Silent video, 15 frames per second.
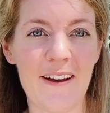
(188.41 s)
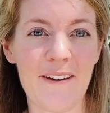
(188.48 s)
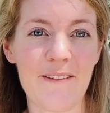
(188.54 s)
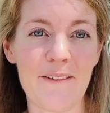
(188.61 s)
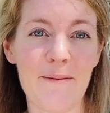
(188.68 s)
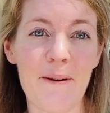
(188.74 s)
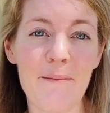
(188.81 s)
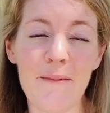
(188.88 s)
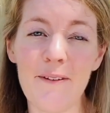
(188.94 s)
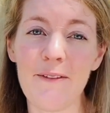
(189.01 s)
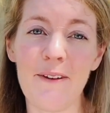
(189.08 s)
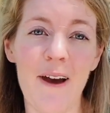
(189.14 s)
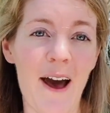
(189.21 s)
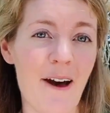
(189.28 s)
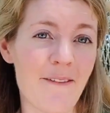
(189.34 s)
Remember, if you
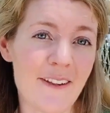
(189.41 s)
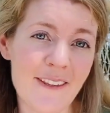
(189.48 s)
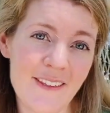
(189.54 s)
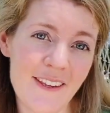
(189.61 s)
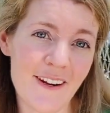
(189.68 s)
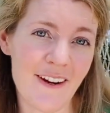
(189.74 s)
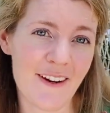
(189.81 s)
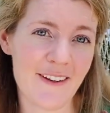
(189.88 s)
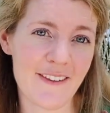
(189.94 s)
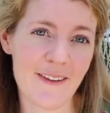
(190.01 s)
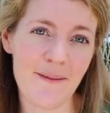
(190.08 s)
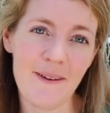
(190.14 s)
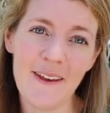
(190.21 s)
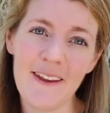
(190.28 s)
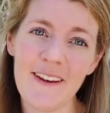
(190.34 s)
haven't seen our
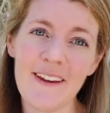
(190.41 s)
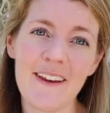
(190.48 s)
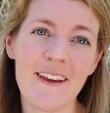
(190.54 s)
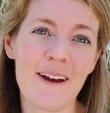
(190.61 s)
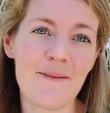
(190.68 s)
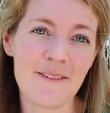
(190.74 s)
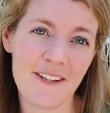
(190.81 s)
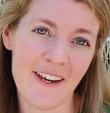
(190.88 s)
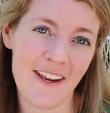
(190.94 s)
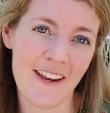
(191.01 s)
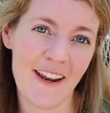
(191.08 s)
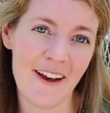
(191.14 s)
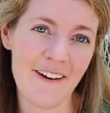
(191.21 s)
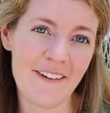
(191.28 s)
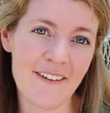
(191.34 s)
exhibit, come check it
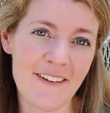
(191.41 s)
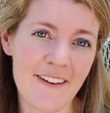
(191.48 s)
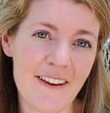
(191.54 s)
out,